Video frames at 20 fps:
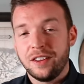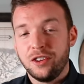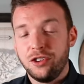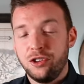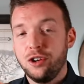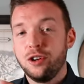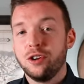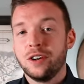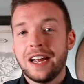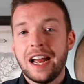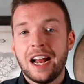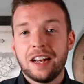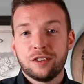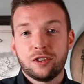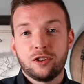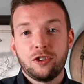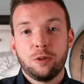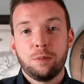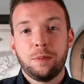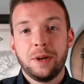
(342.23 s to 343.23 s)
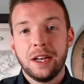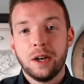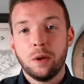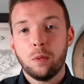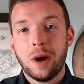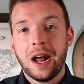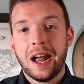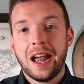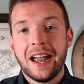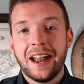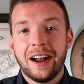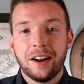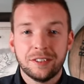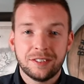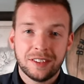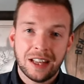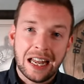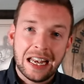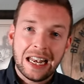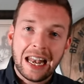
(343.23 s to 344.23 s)
Your cask should be in a
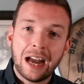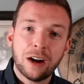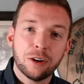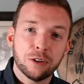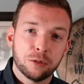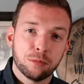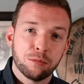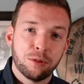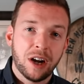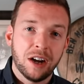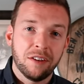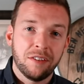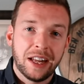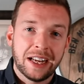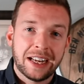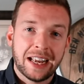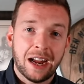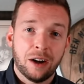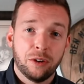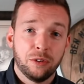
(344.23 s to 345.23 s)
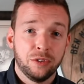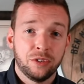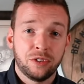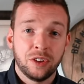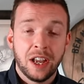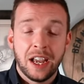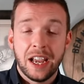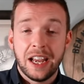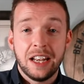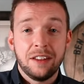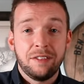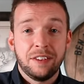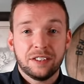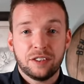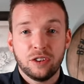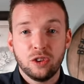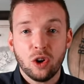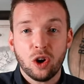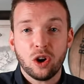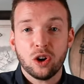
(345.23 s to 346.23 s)
warehouse that allows private accounts. And if
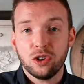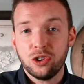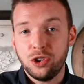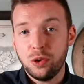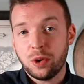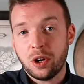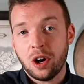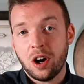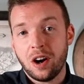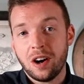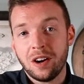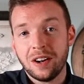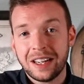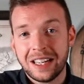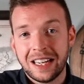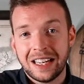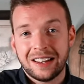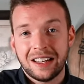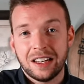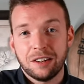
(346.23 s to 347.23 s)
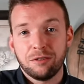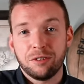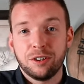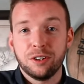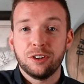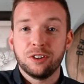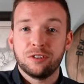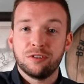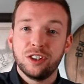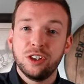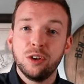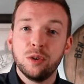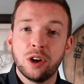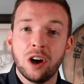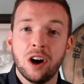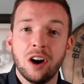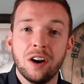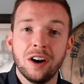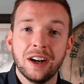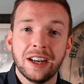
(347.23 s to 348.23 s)
it's not, you can't get a delivery order and you
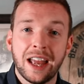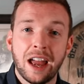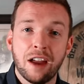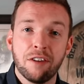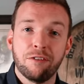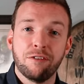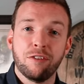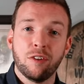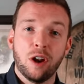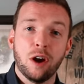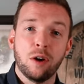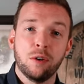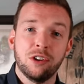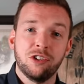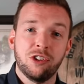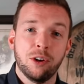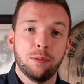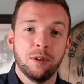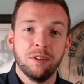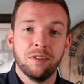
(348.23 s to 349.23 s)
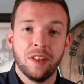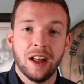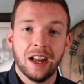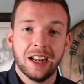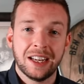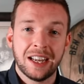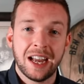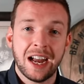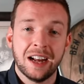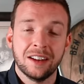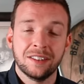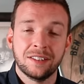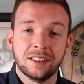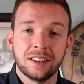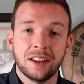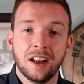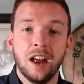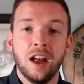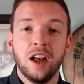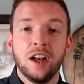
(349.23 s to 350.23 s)
can't get full ownership of that
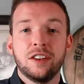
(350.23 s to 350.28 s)
cask.